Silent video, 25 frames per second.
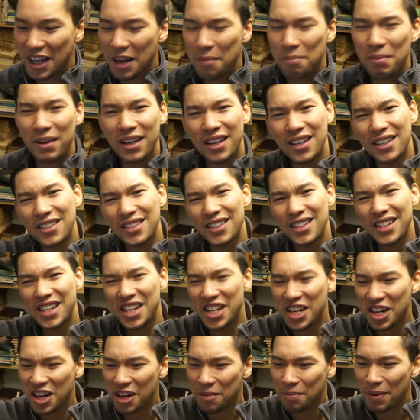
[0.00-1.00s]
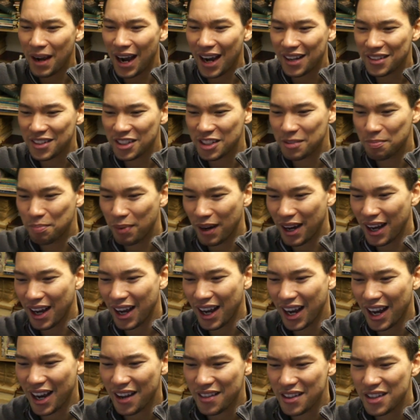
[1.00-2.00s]
Because a year passes
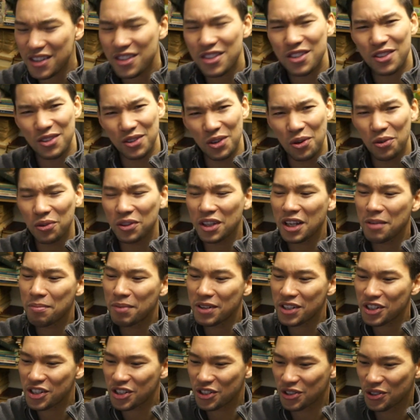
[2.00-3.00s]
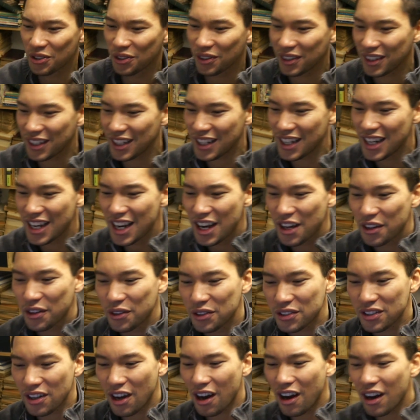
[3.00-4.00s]
by and then slowly but surely,
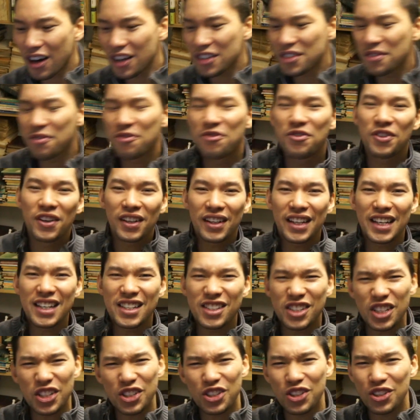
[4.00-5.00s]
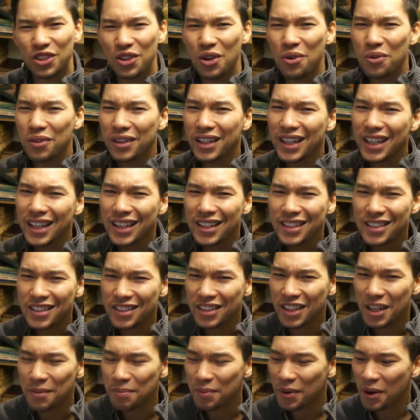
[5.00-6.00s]
those awesome feelings slowly
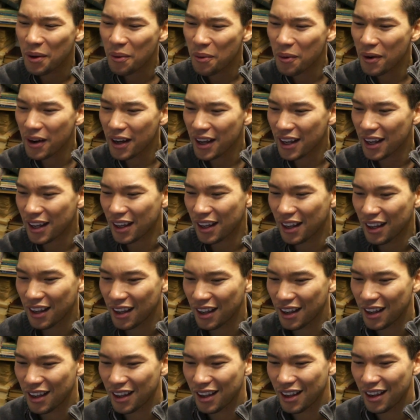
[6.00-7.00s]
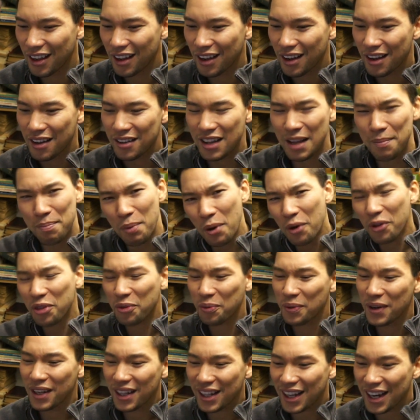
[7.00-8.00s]
slip away. They
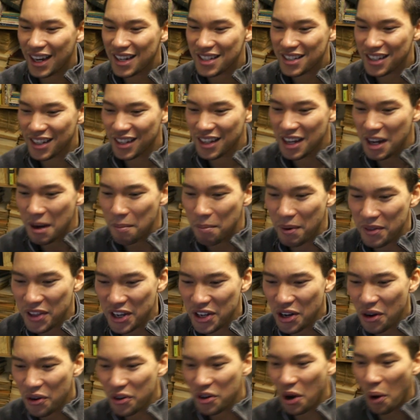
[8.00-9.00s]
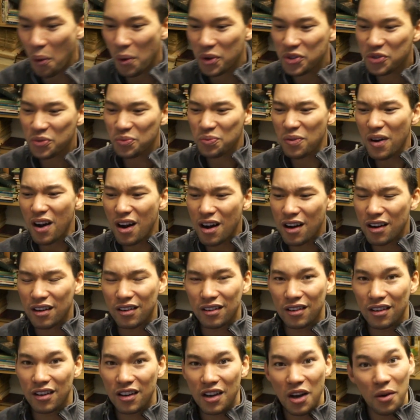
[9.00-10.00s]
both realize it, but they don't know what's
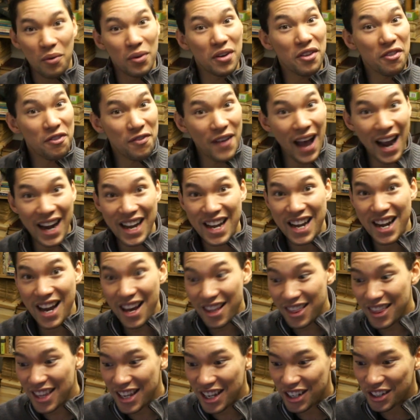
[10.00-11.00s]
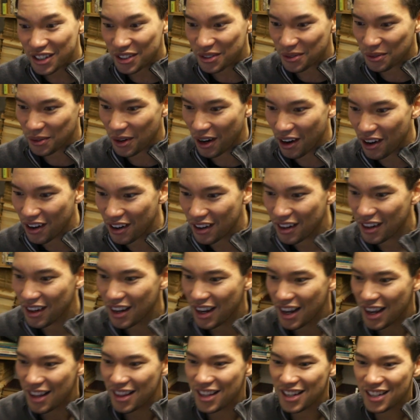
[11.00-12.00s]
wrong. When in fact nothing is wrong,
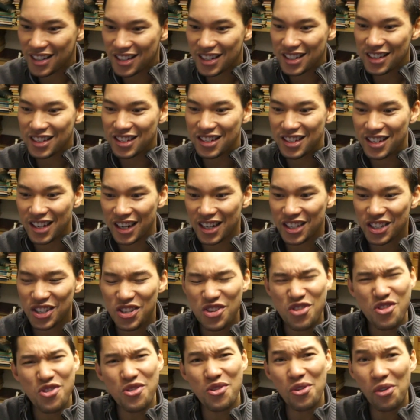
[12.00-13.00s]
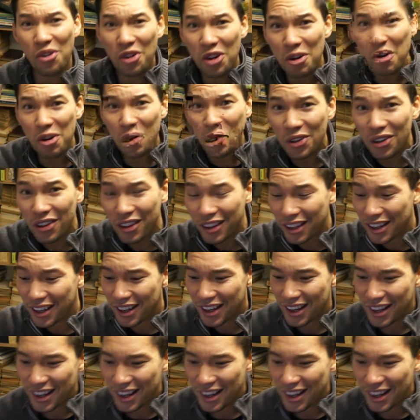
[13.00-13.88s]
this is just normal.